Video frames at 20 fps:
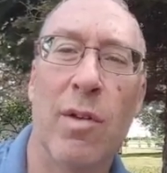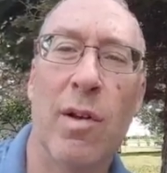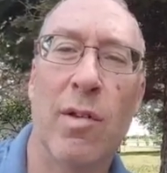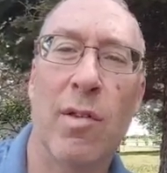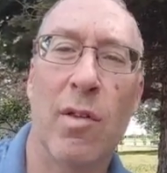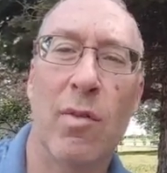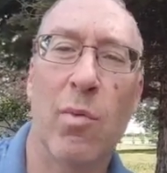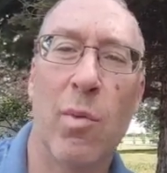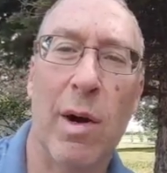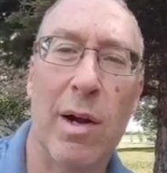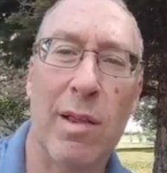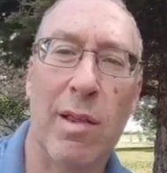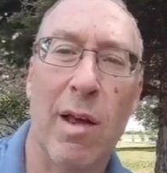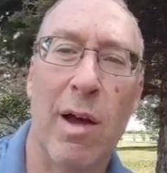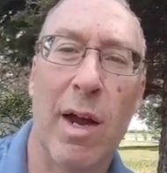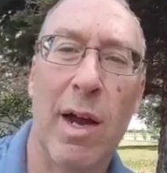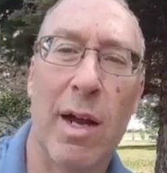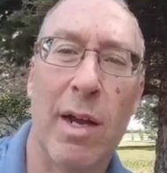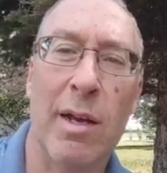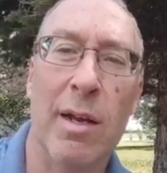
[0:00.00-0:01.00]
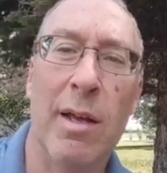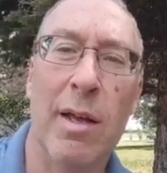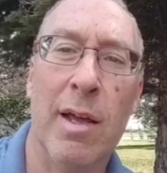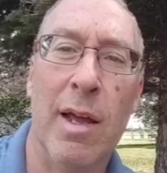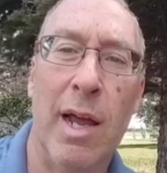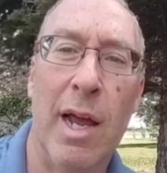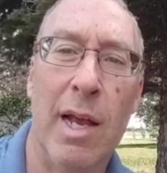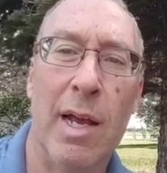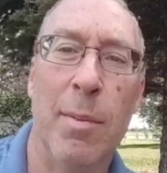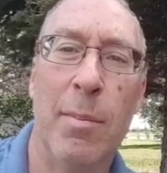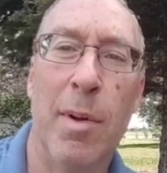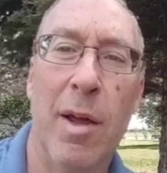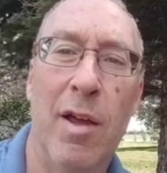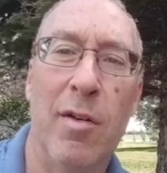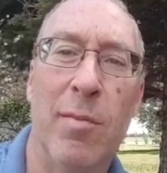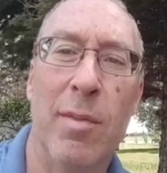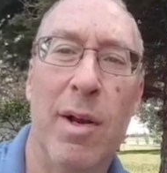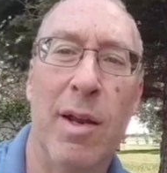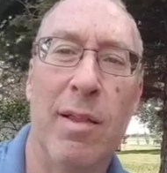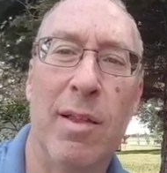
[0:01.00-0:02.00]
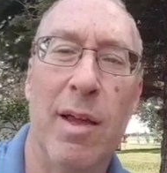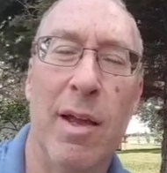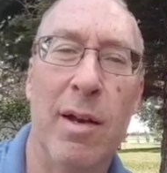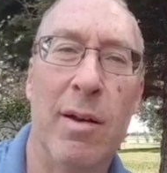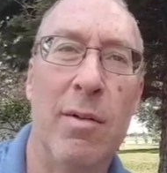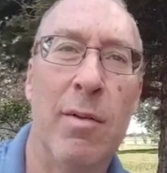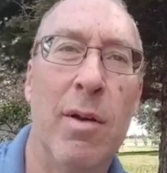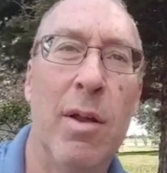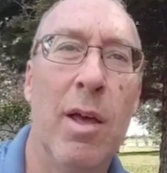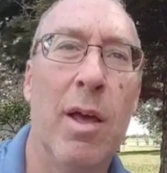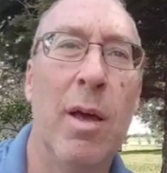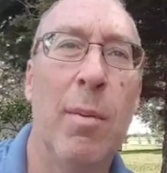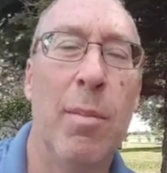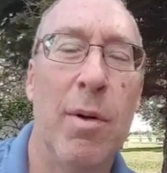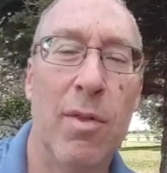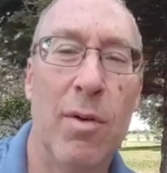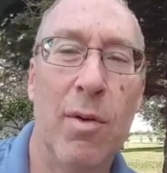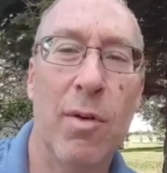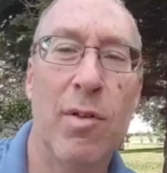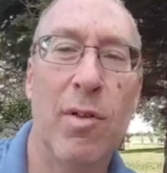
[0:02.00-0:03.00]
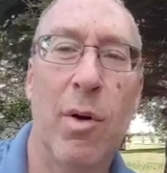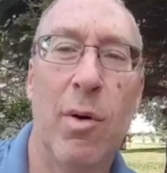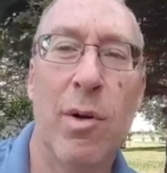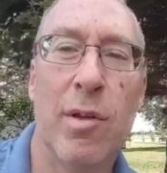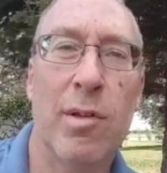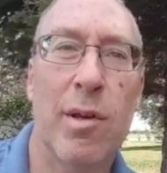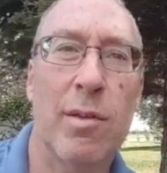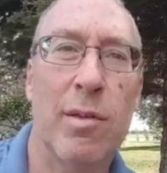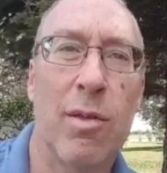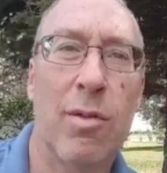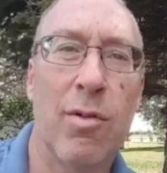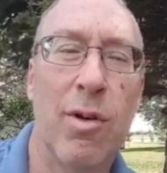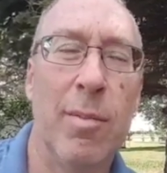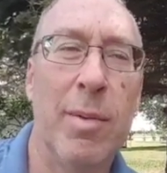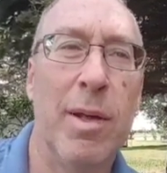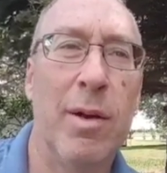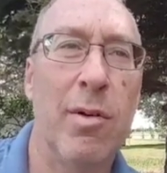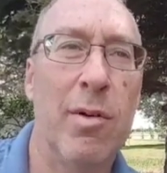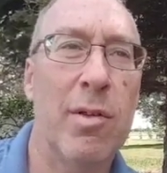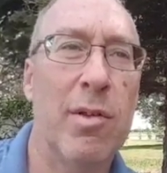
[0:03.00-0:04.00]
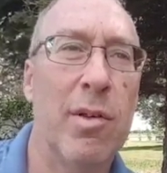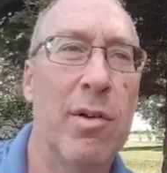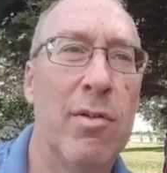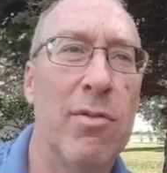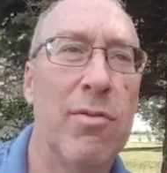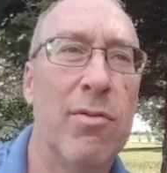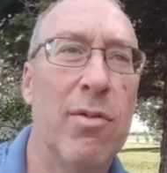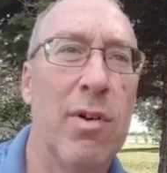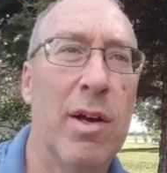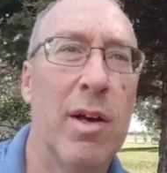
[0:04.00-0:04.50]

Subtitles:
It's this white line and the pavement, and then but there is always like the 3 meters of